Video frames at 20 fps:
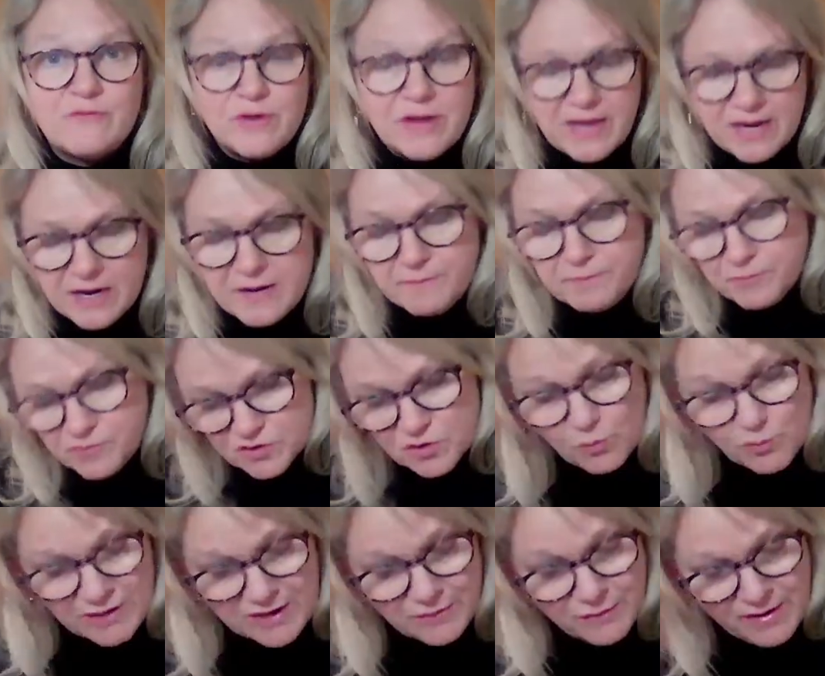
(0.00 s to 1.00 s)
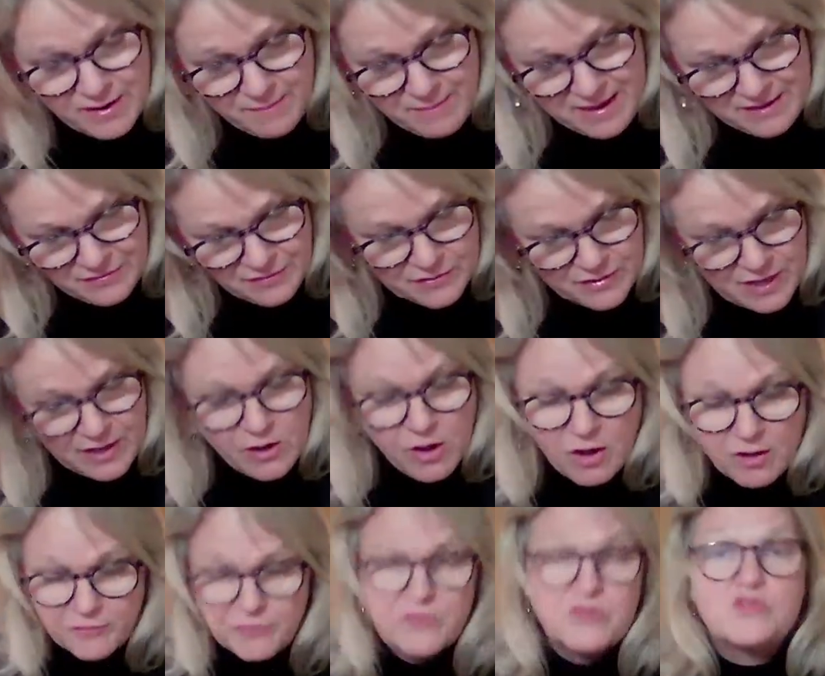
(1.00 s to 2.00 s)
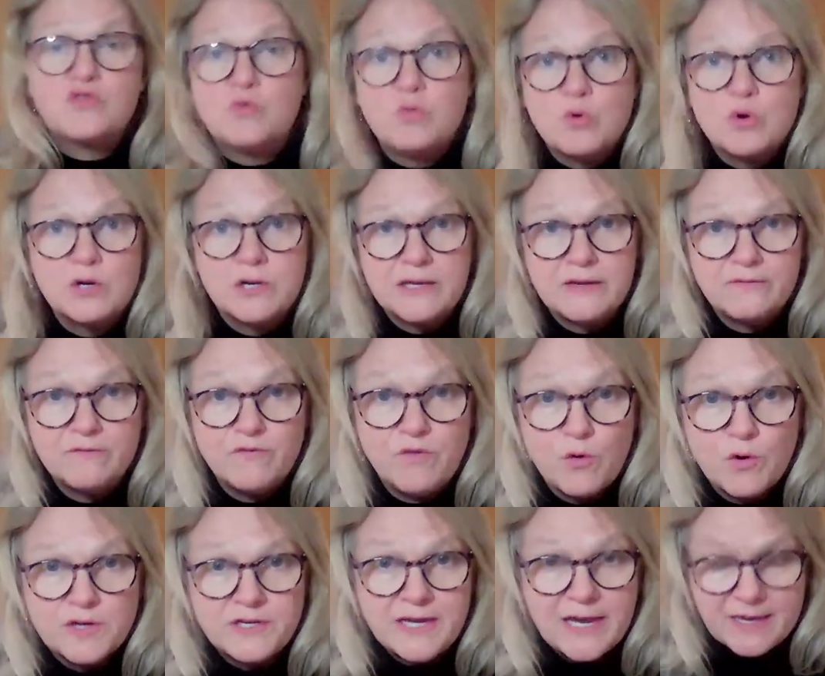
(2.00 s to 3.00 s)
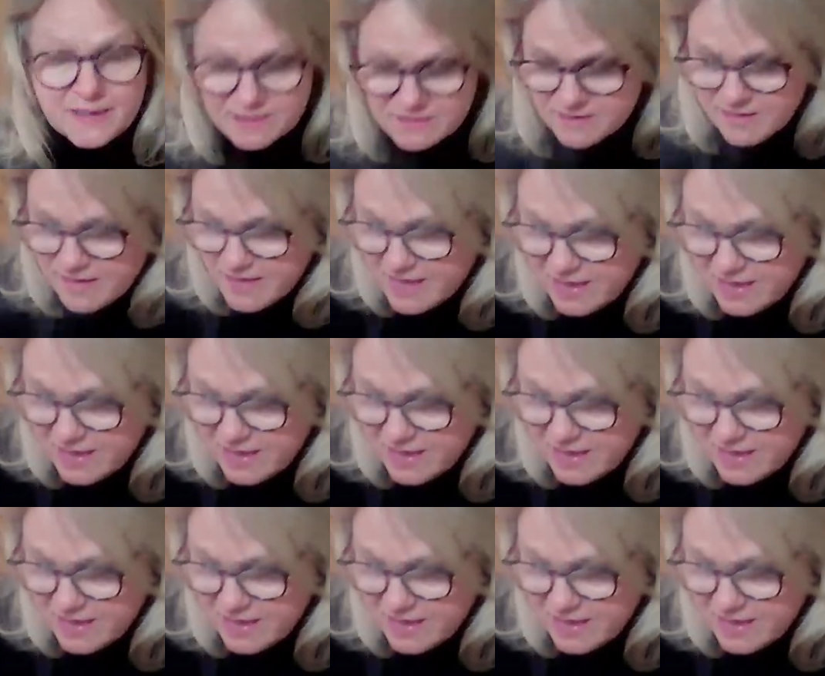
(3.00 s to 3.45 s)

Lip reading: get. So whenever I make this, I call it the swirling vortex.